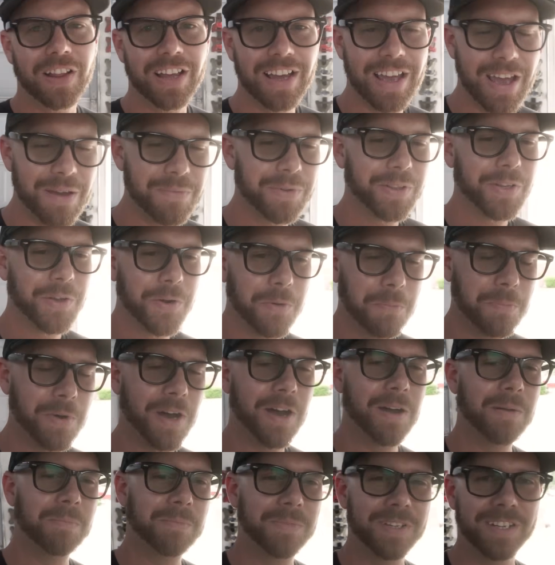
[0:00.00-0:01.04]
I am a little
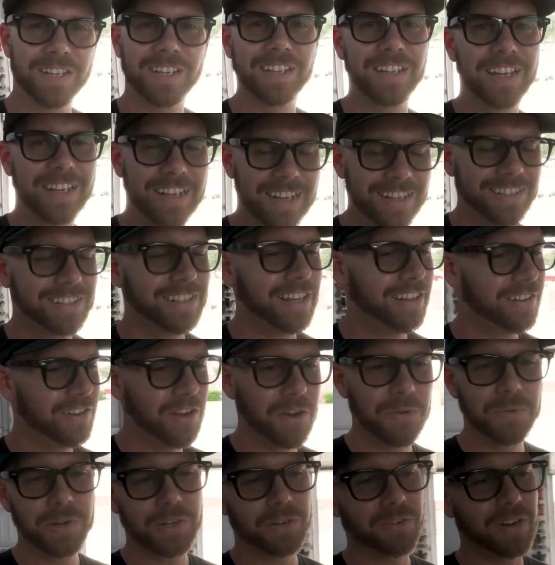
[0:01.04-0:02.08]
bummed, like I said,
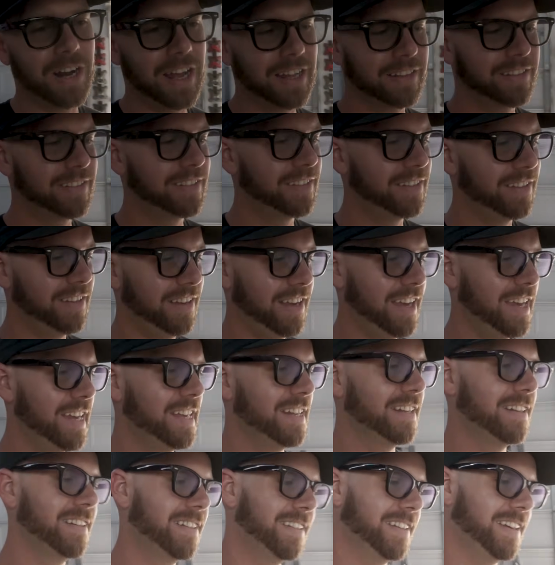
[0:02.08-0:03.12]
no regrets.
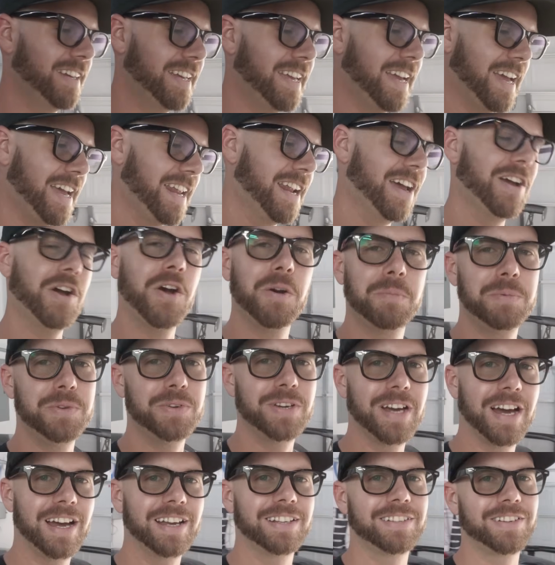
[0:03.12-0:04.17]
And again, I hope you
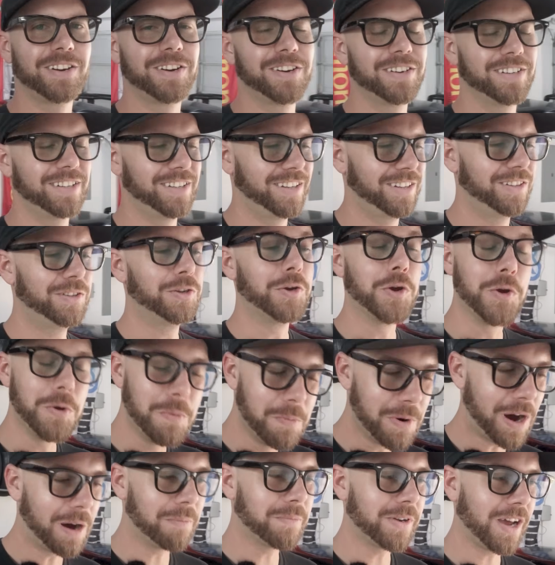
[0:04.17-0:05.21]
guys aren't too
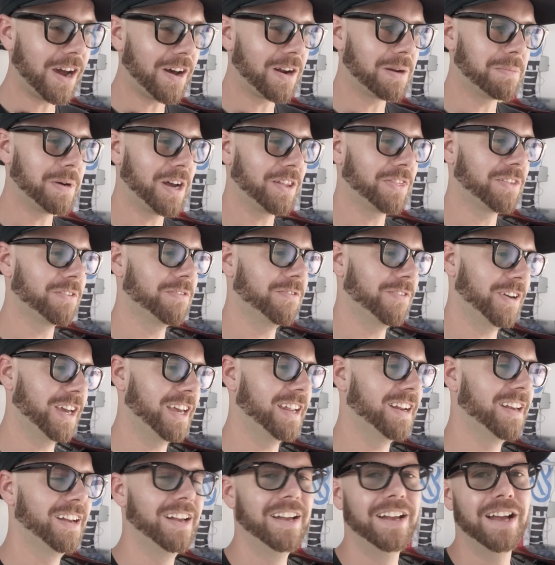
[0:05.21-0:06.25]
bummed out about the
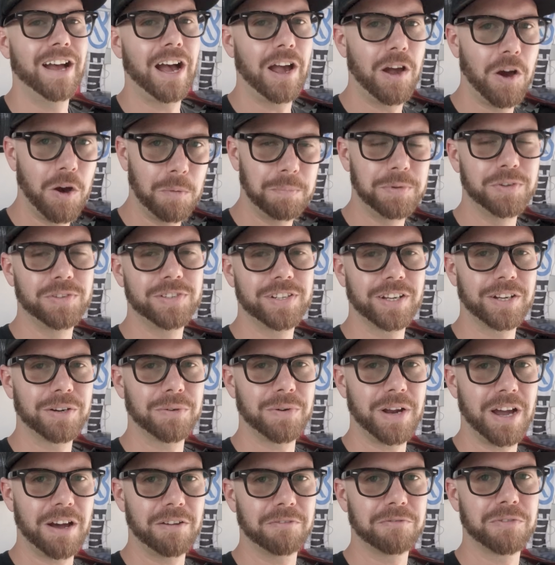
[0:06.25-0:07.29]
Fit. I hope you stick
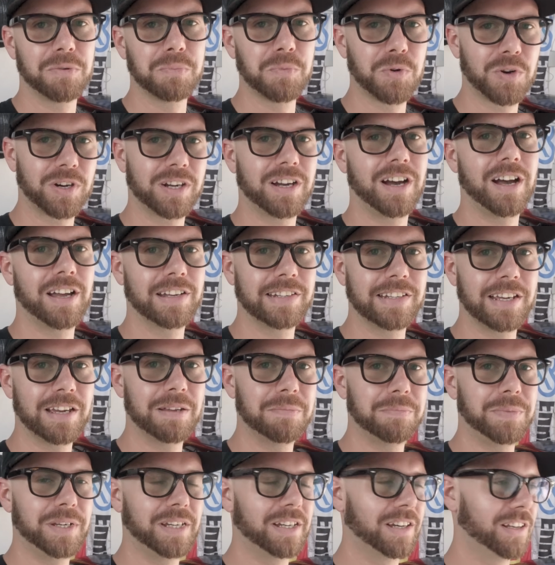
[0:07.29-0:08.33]
around for more
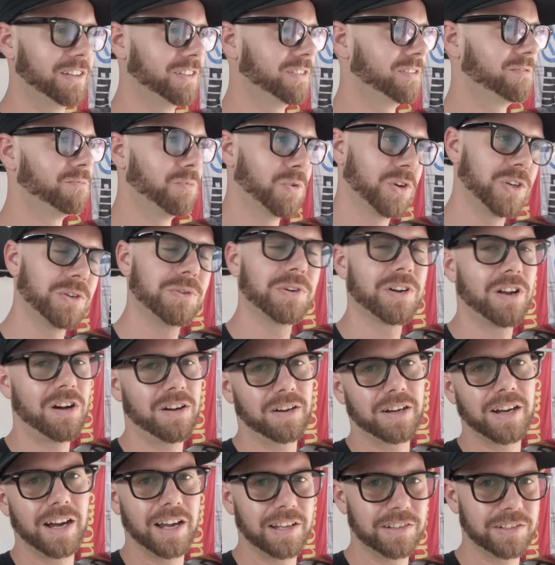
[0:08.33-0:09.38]
content because we're doing all
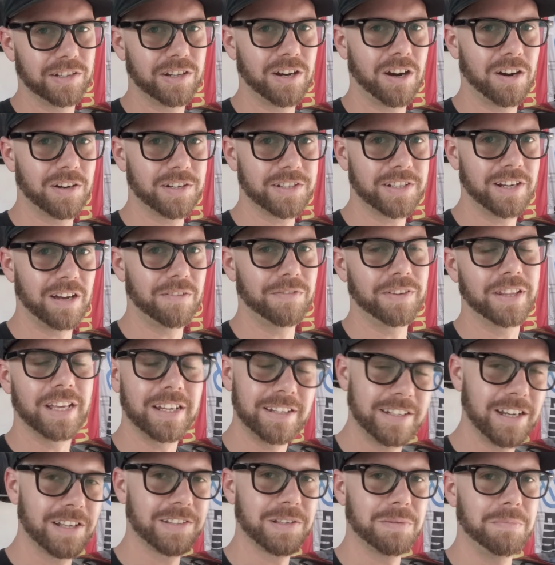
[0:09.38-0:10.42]
kinds of car stuff. And
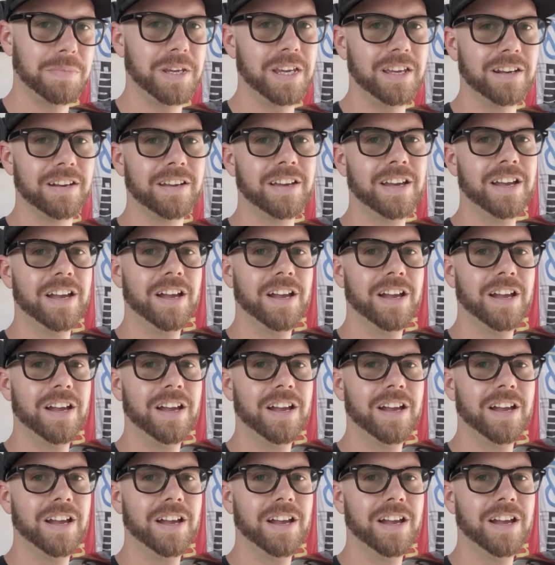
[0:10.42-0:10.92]
that doesn't mean